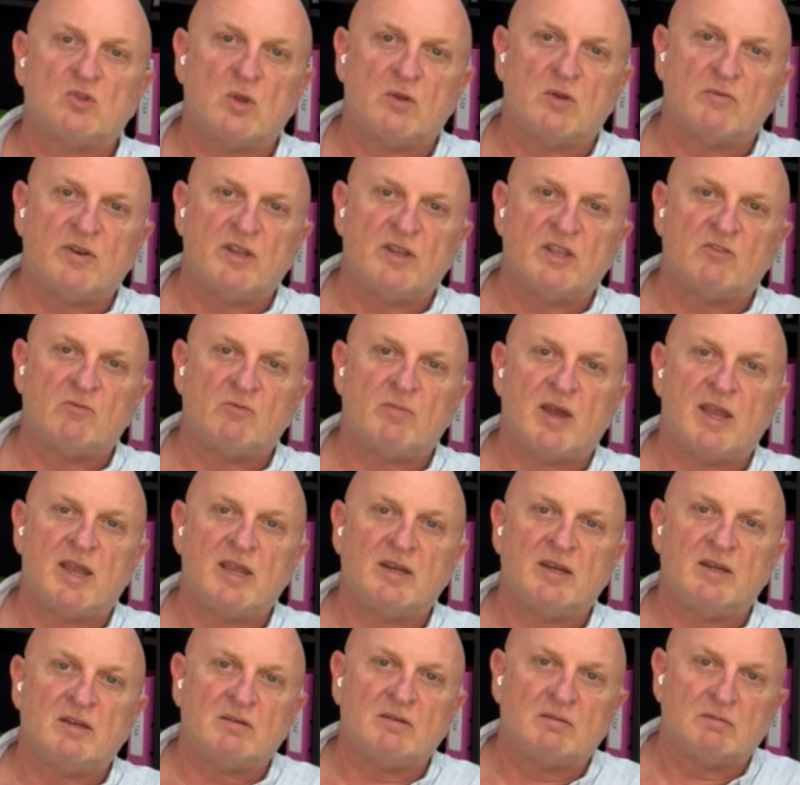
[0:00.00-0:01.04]
to a friend of
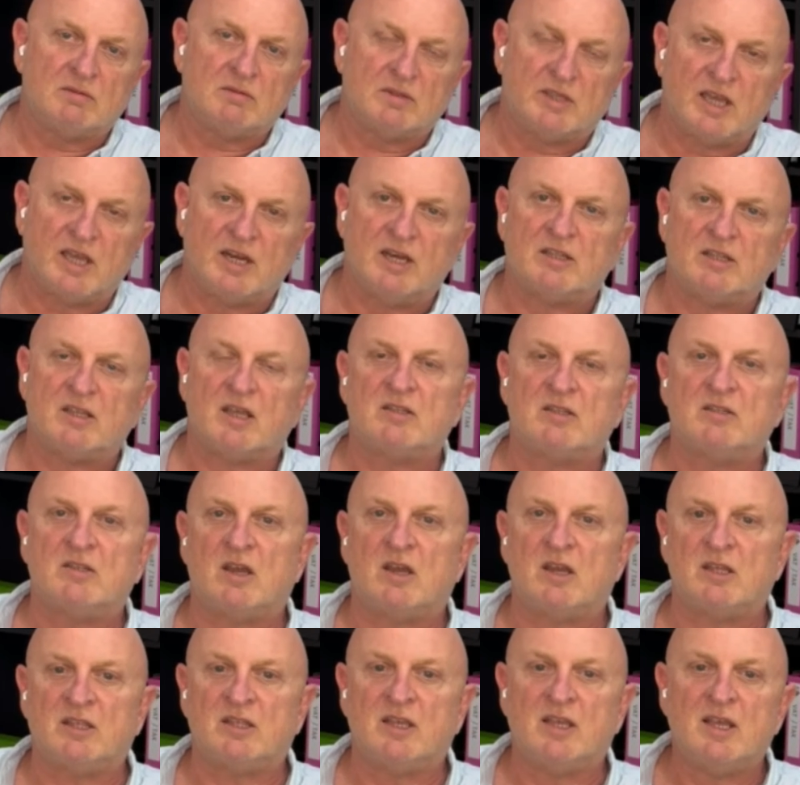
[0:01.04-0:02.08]
mine, Kenneth
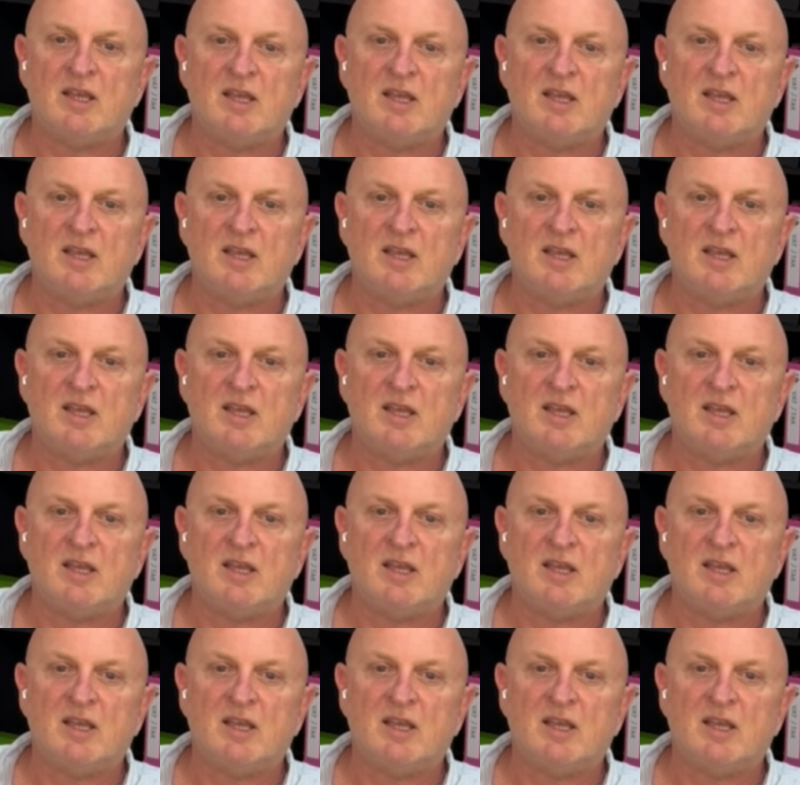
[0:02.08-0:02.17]
Attard.